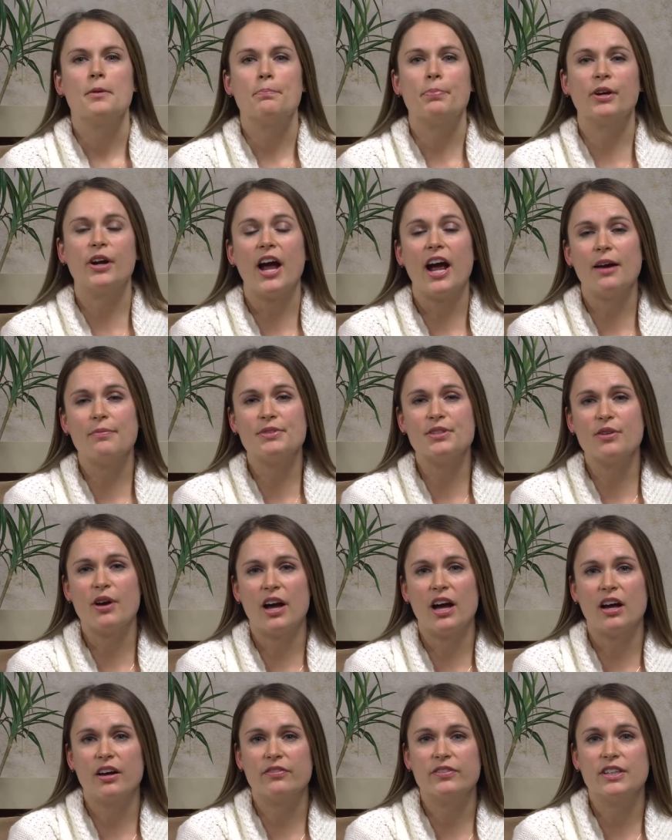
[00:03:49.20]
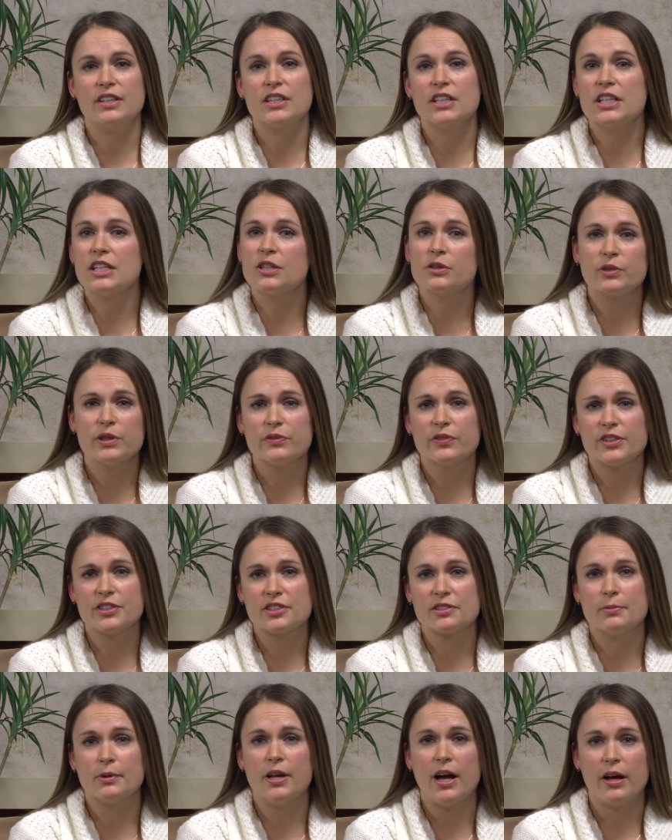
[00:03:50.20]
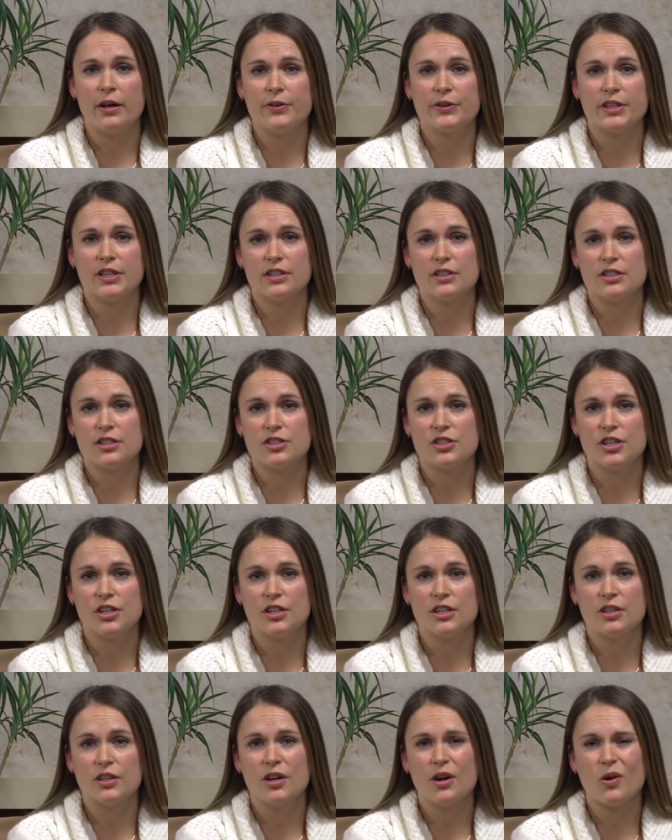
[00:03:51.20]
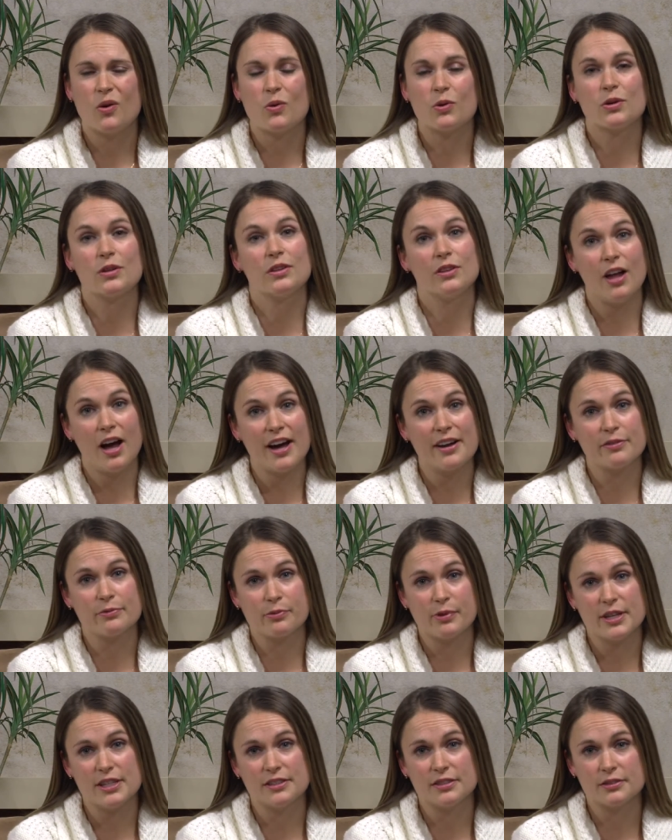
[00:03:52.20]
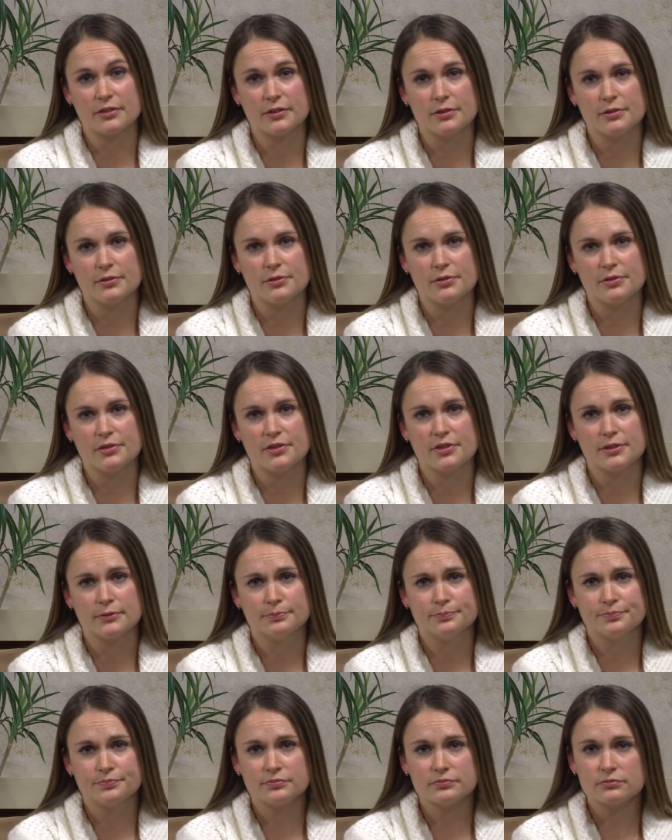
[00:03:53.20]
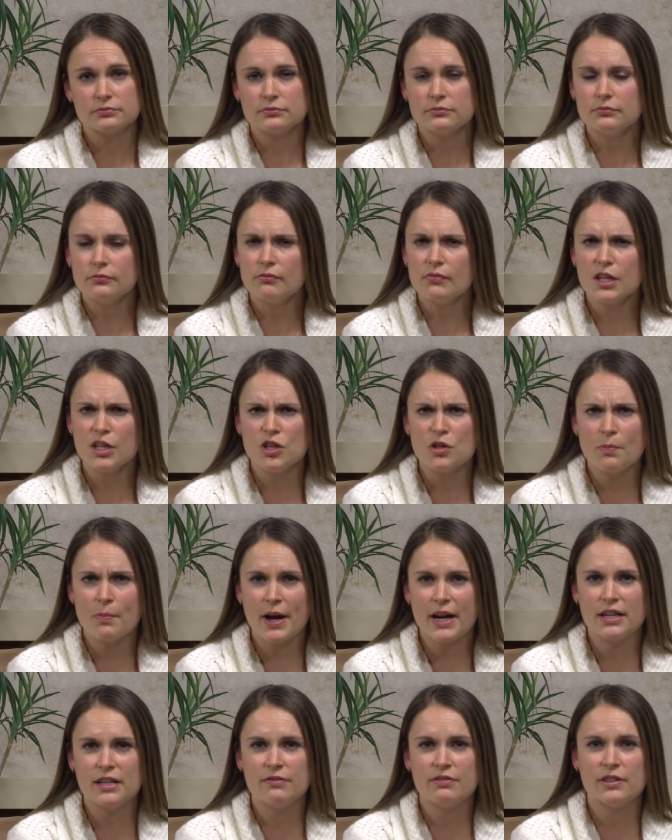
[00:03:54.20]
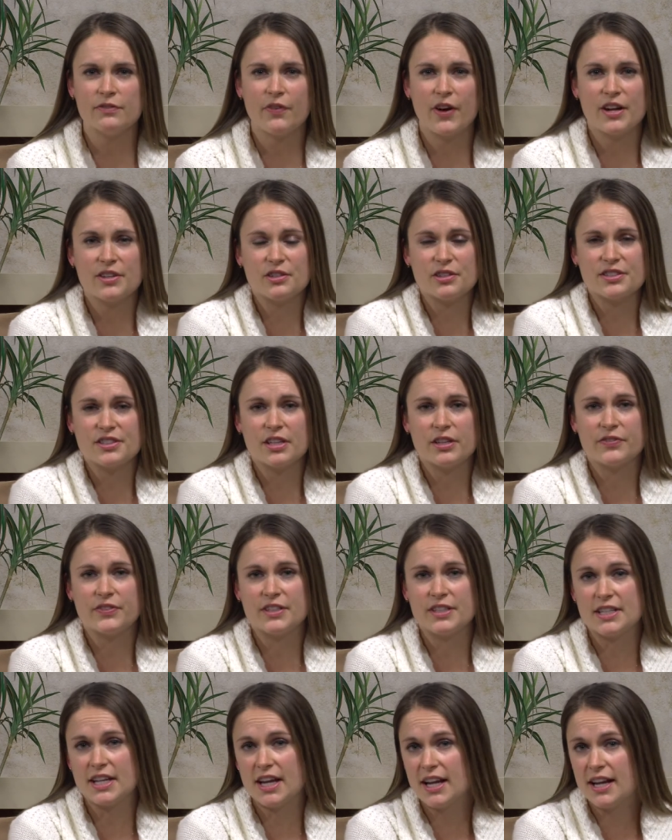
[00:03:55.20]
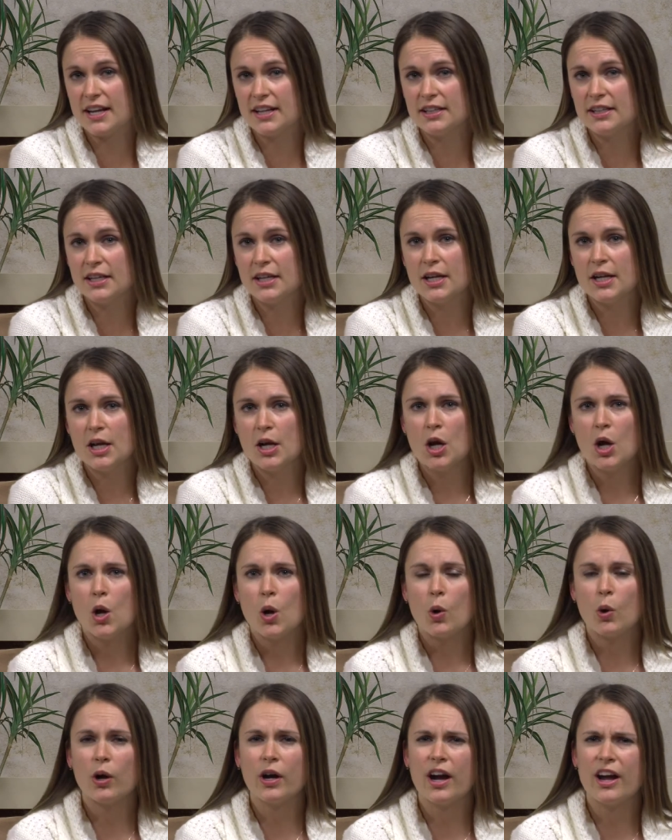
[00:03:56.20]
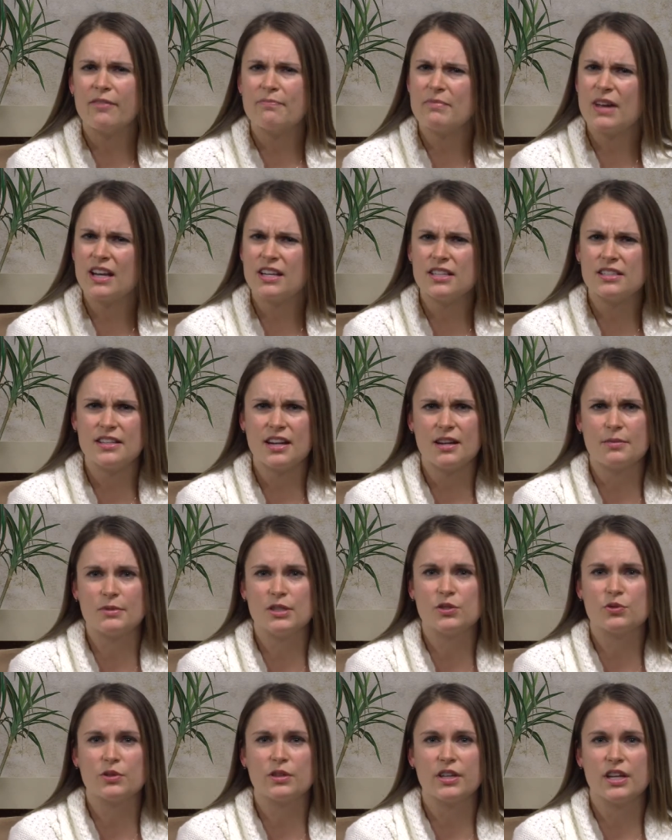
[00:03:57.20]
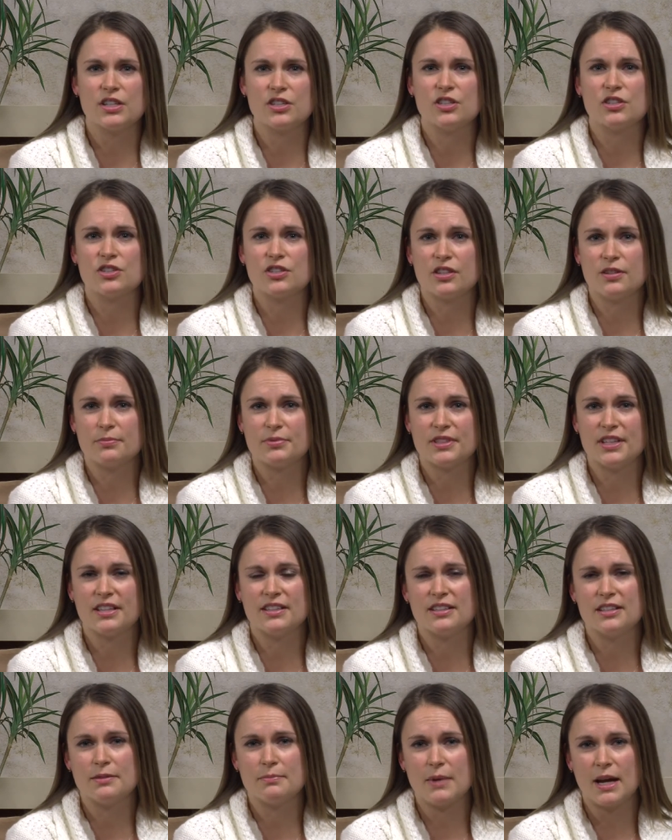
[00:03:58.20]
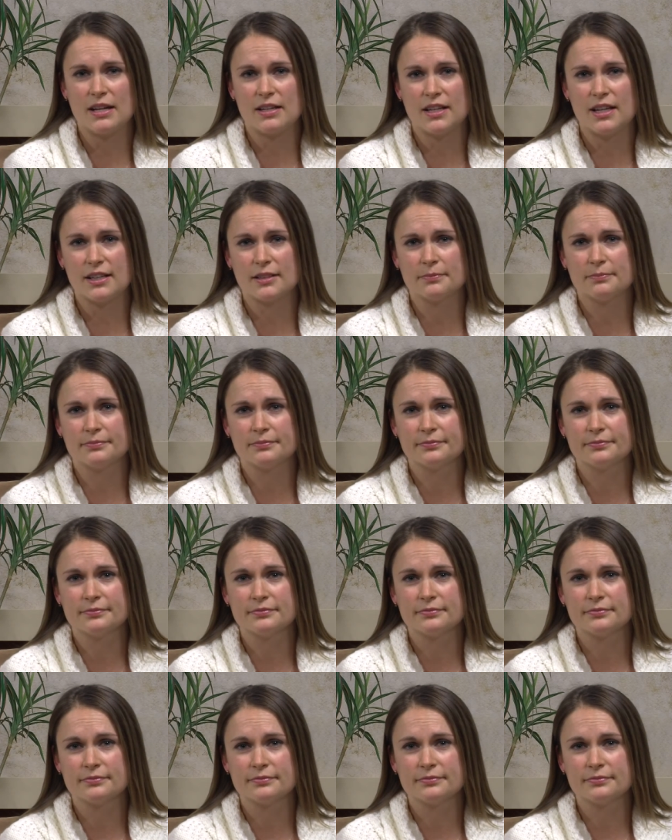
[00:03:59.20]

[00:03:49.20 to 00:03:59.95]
Perhaps you have an irreversible health condition or a lot of weight to lose. You might even find yourself in debt or have many damaged relationships that need mending.